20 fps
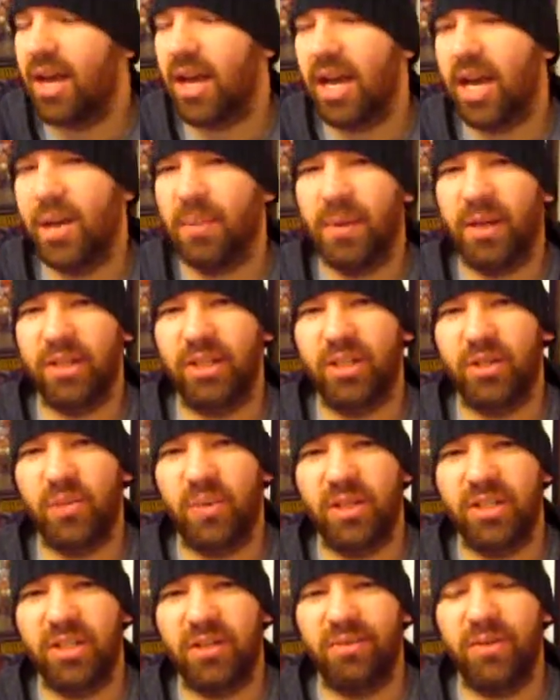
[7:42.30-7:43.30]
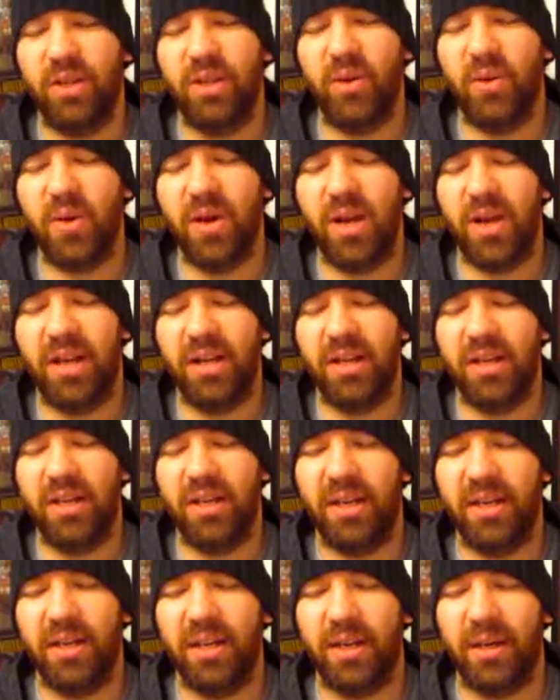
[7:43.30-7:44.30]
um, I just watched a video
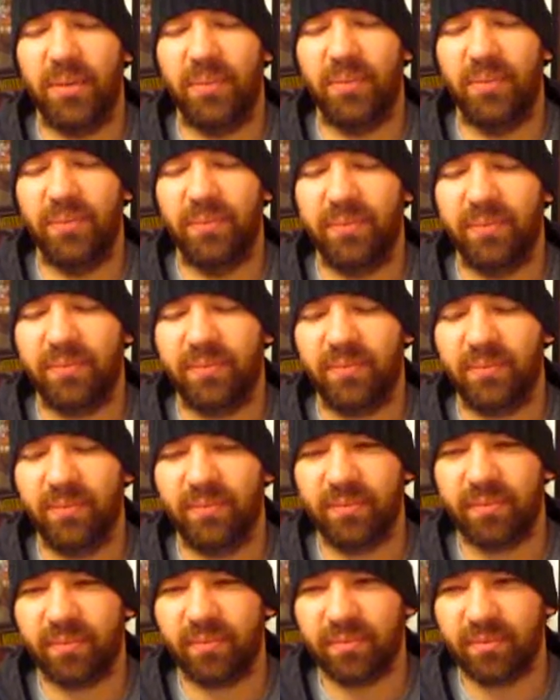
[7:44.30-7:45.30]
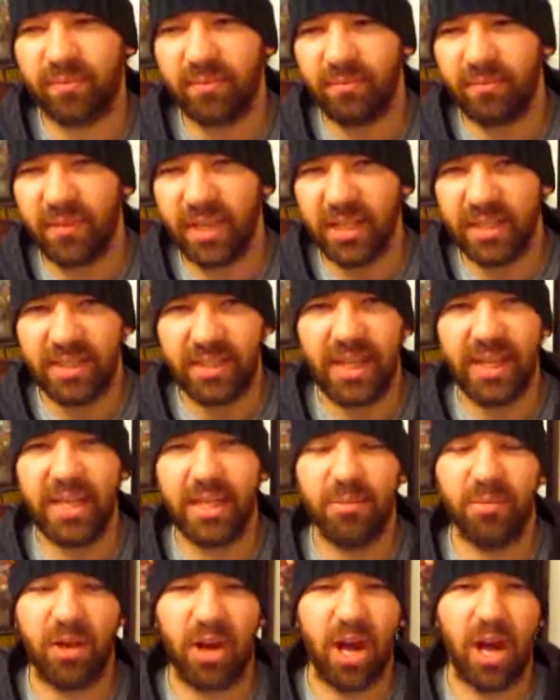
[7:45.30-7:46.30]
on um,
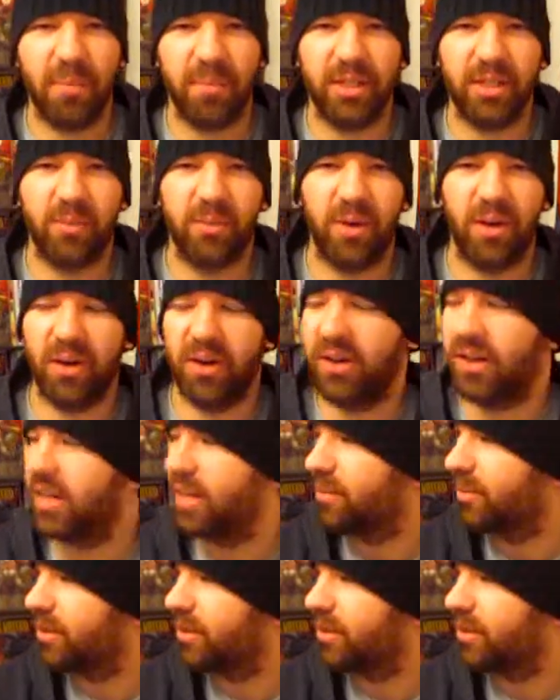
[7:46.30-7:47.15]
Stadium Comics where he